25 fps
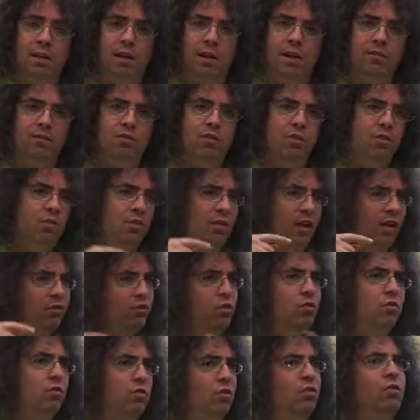I've
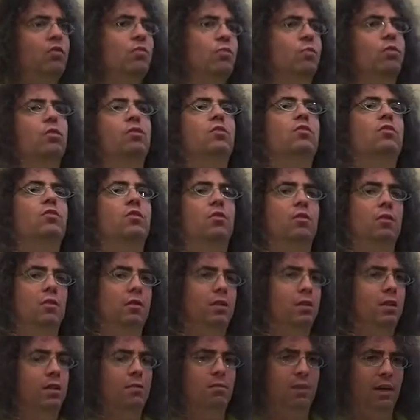used those words
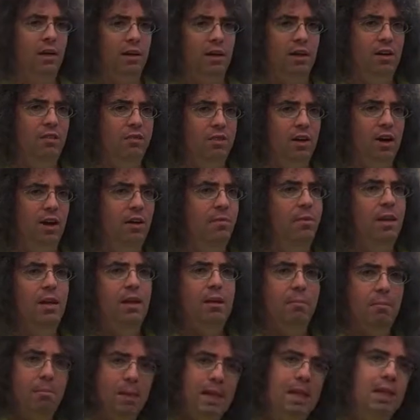in my
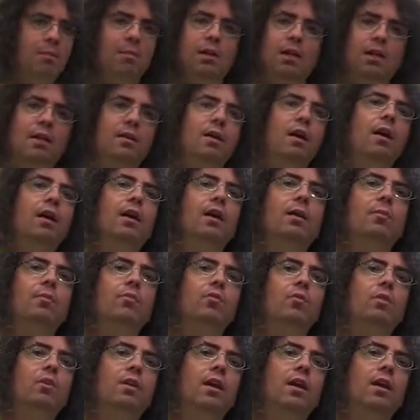lifetime many, many times.